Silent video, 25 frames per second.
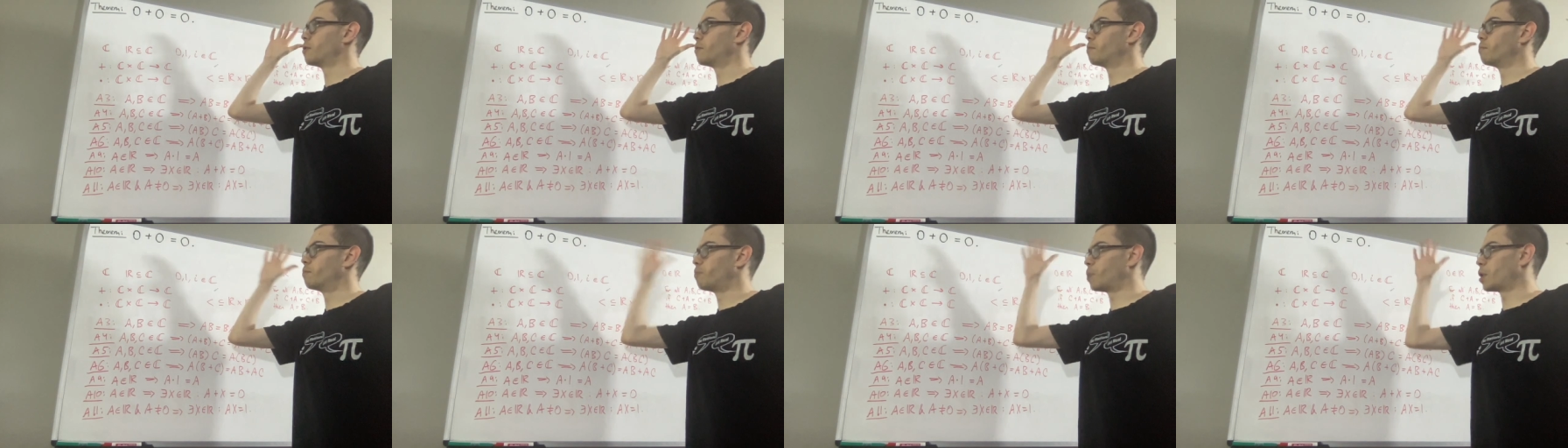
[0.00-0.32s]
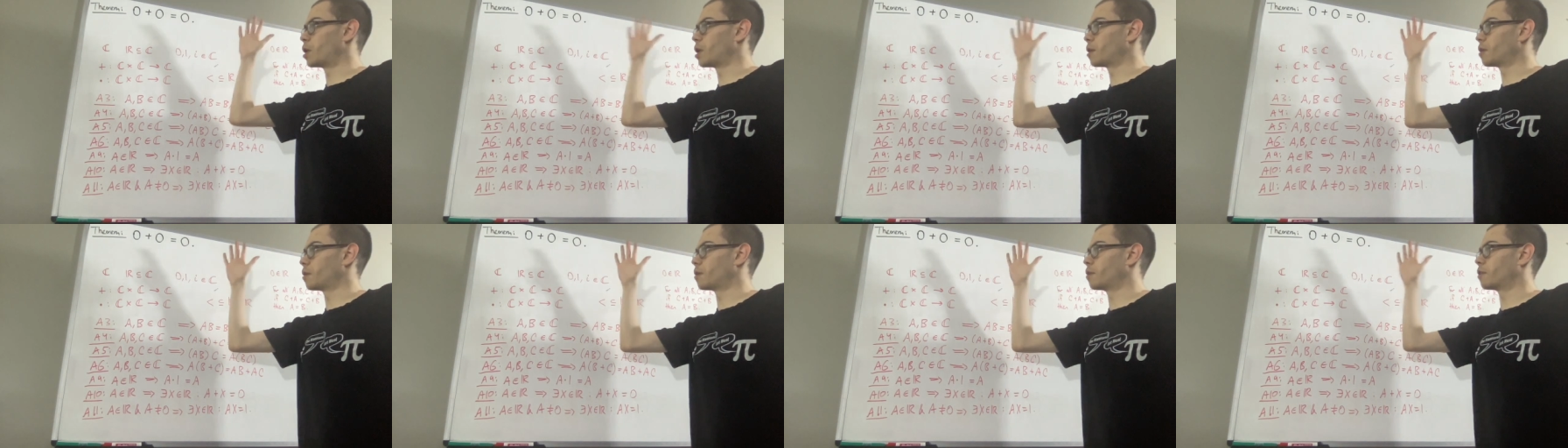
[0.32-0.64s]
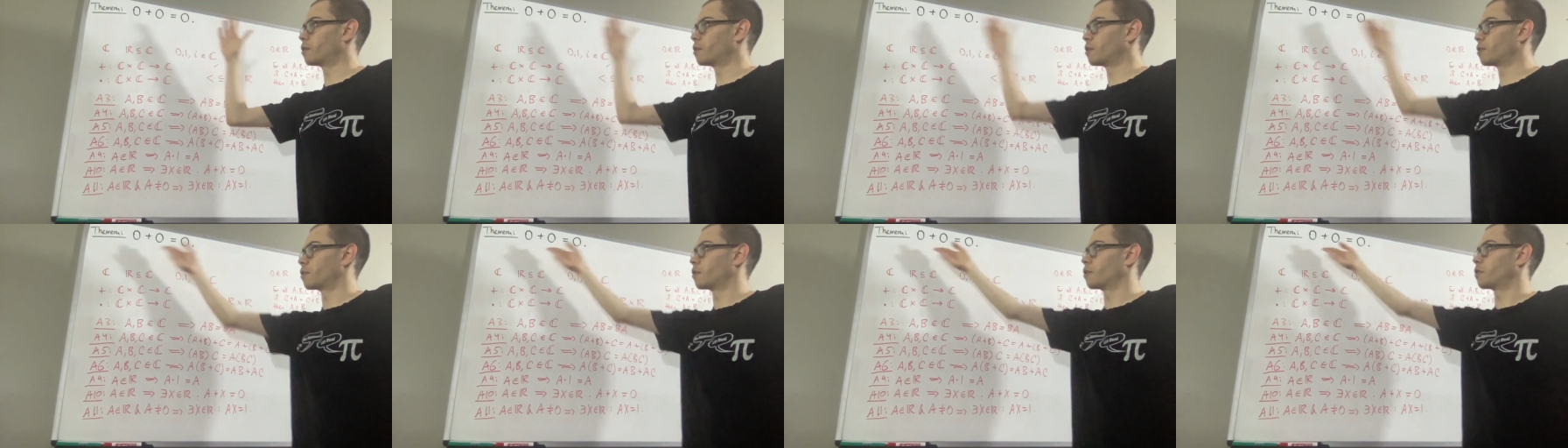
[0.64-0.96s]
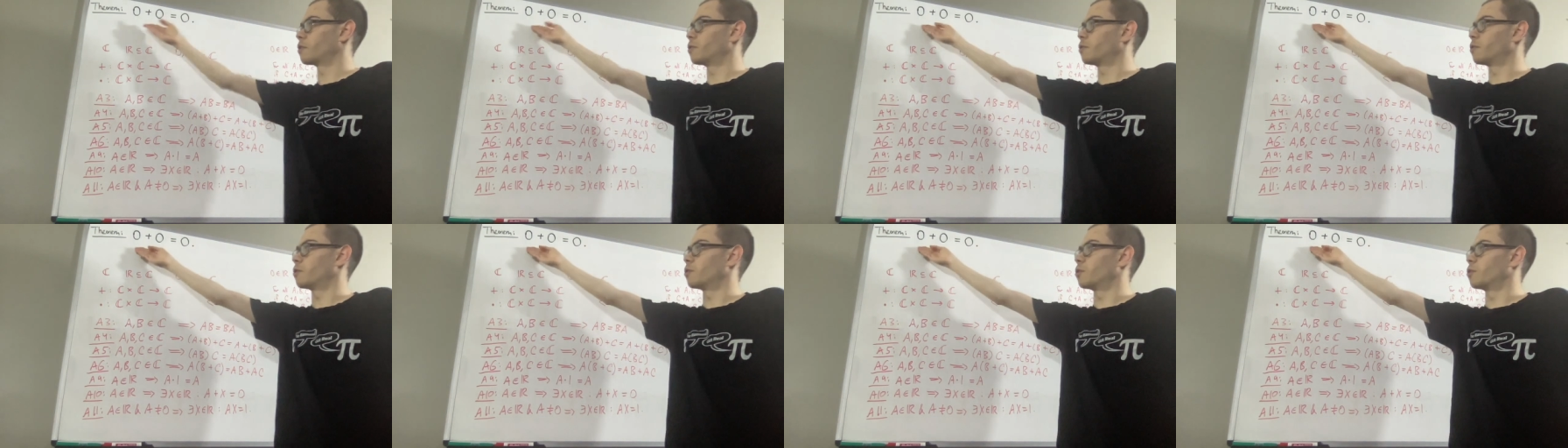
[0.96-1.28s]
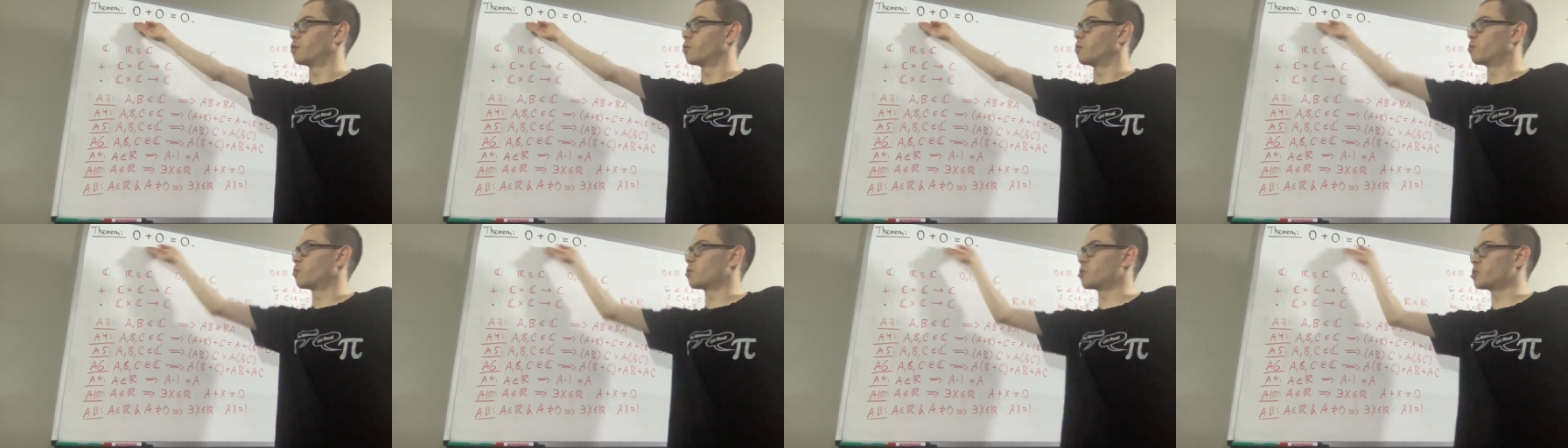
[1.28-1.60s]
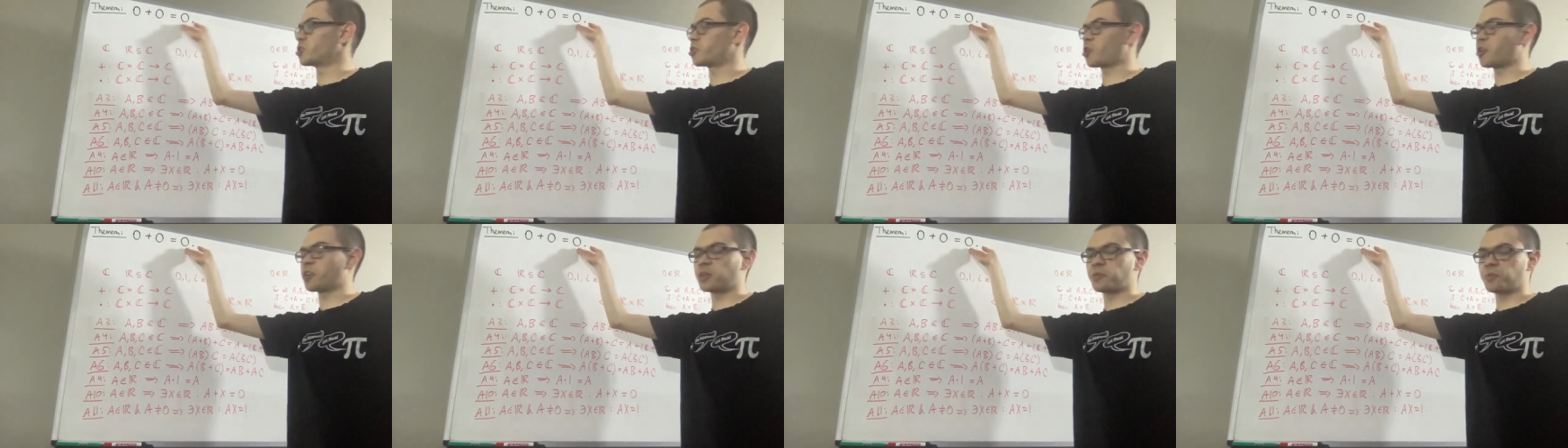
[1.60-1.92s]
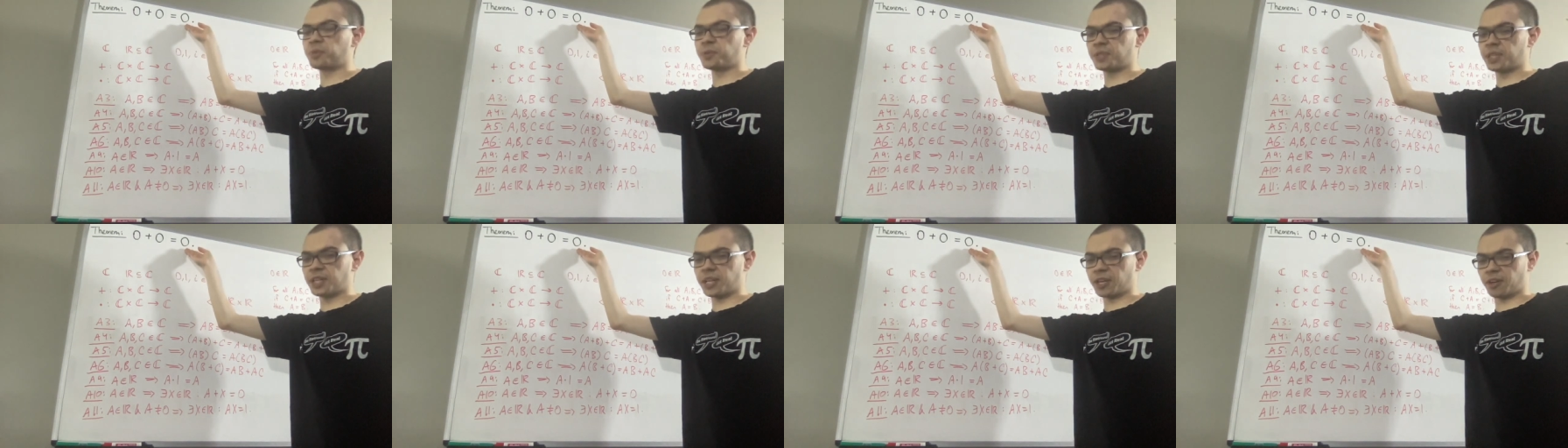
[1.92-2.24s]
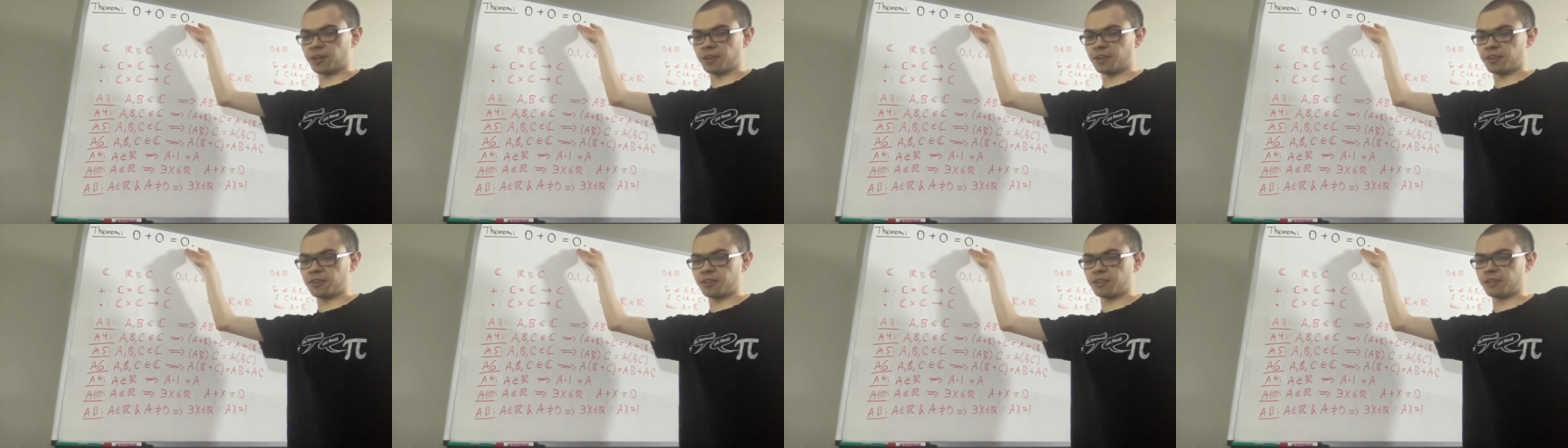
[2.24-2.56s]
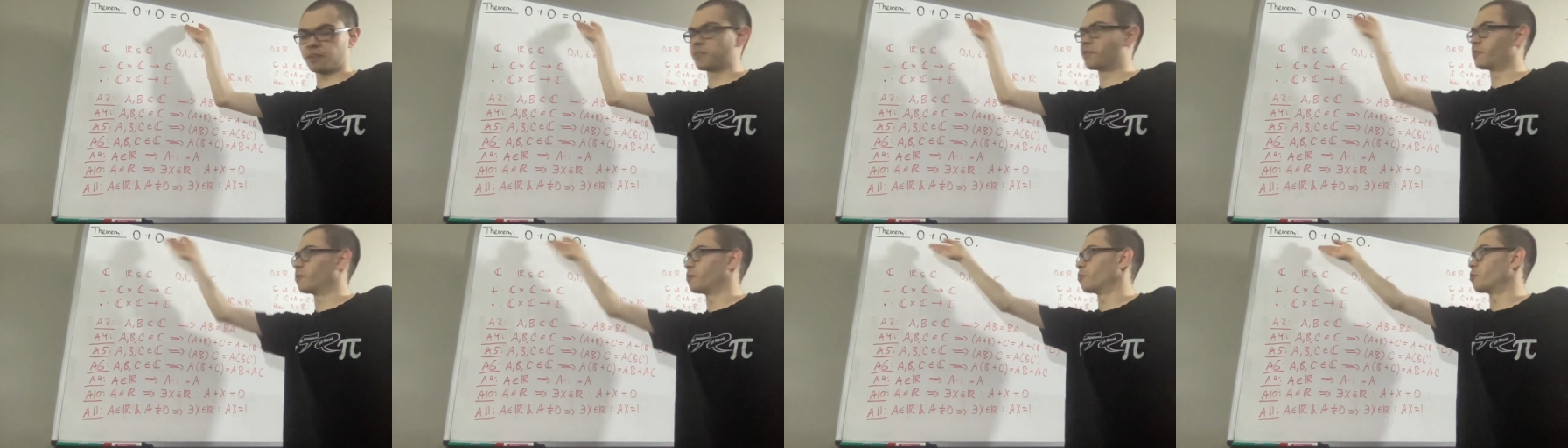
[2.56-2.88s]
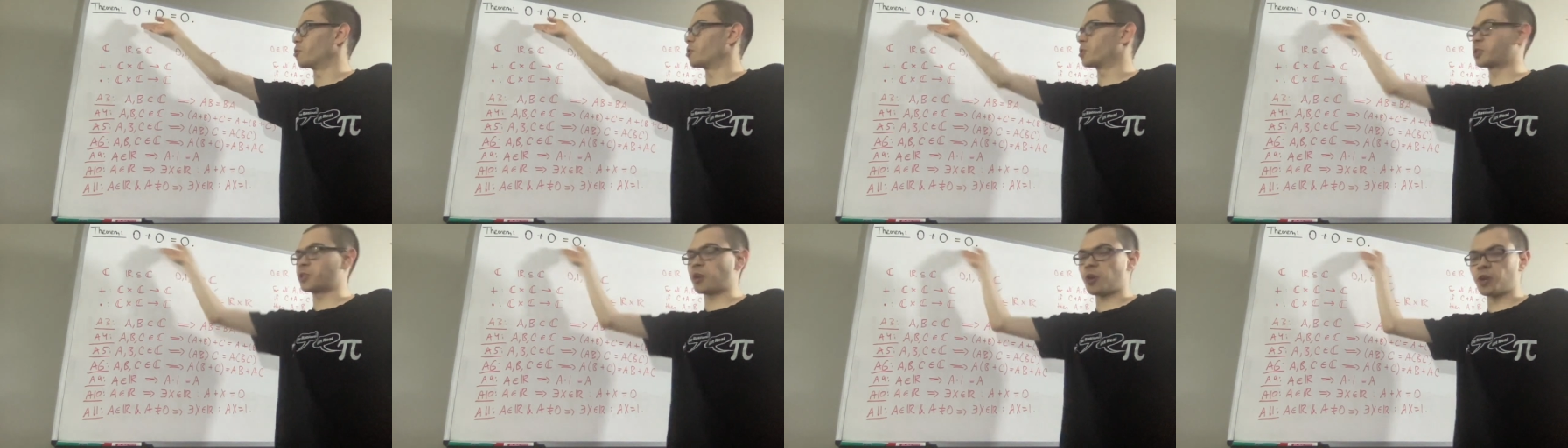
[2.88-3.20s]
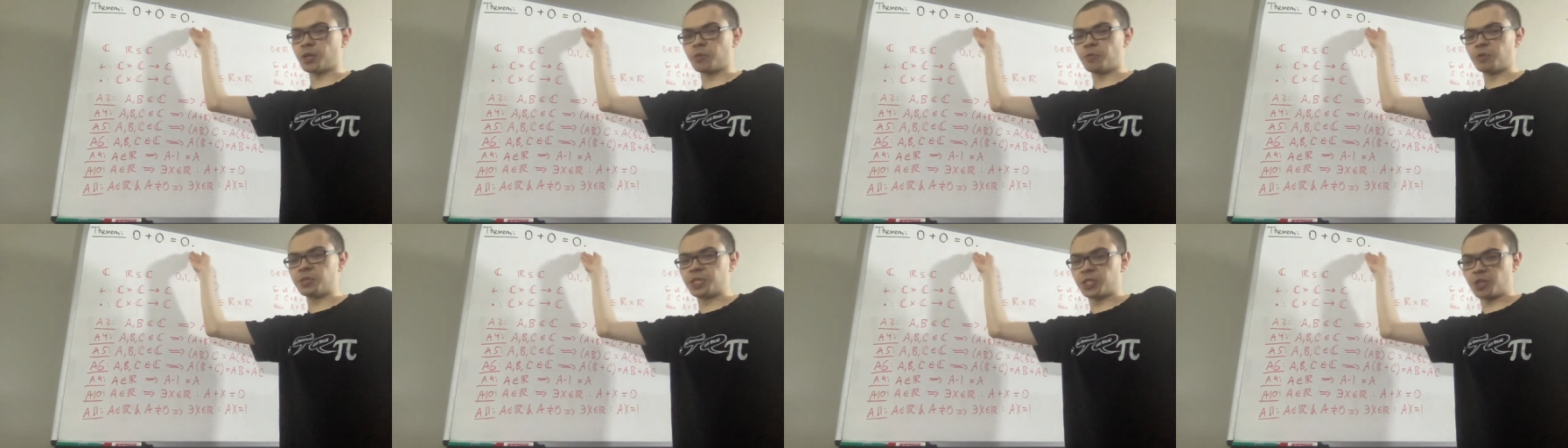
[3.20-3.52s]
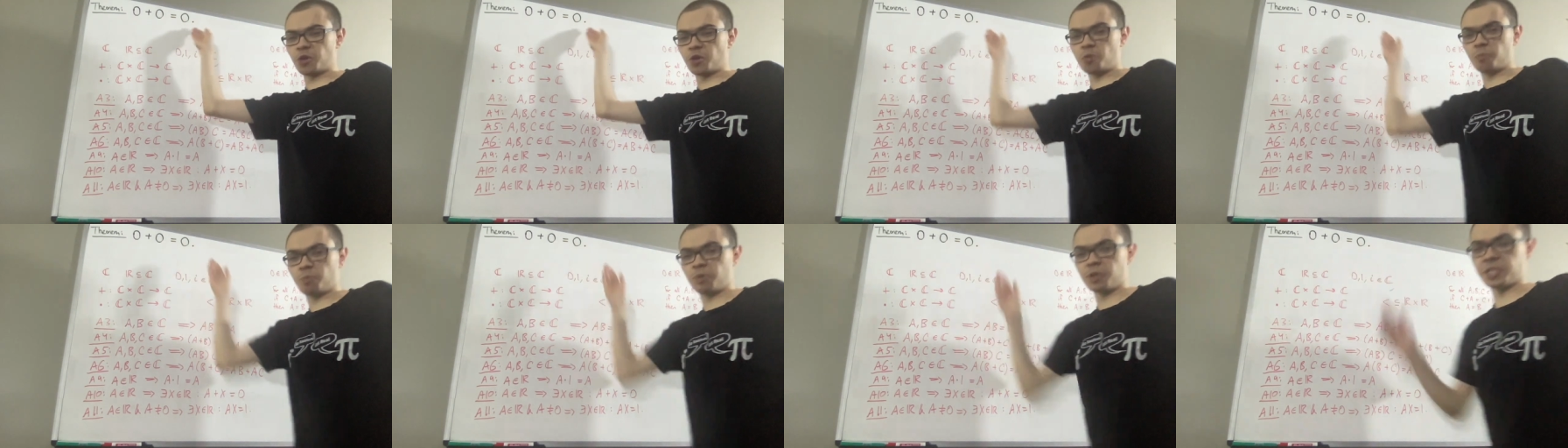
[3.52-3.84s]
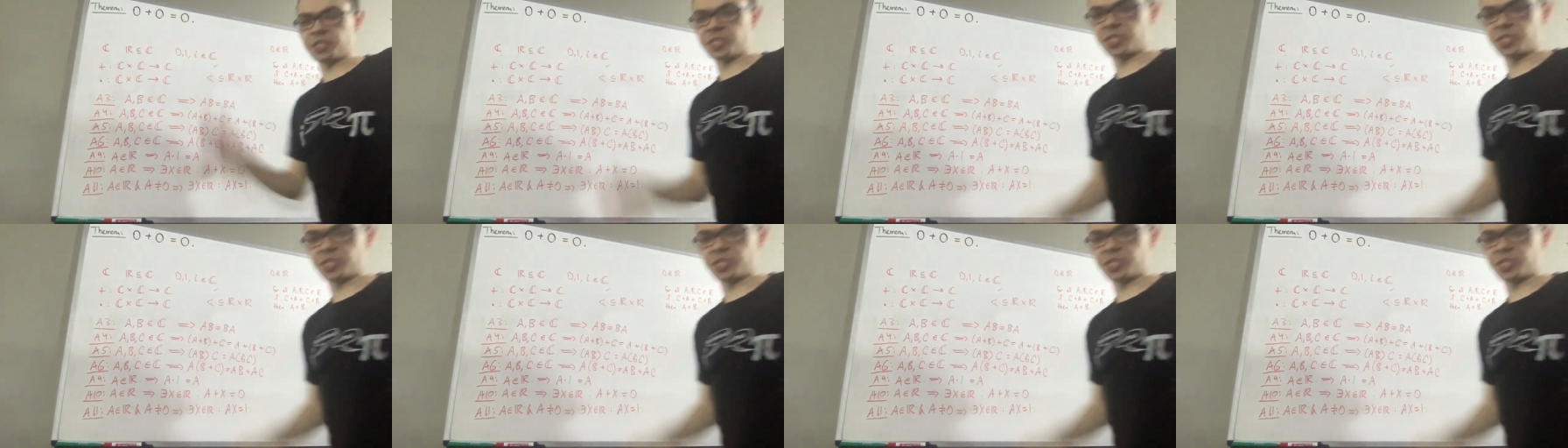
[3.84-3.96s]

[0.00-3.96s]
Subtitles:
But we're starting with here. We're starting with 0 plus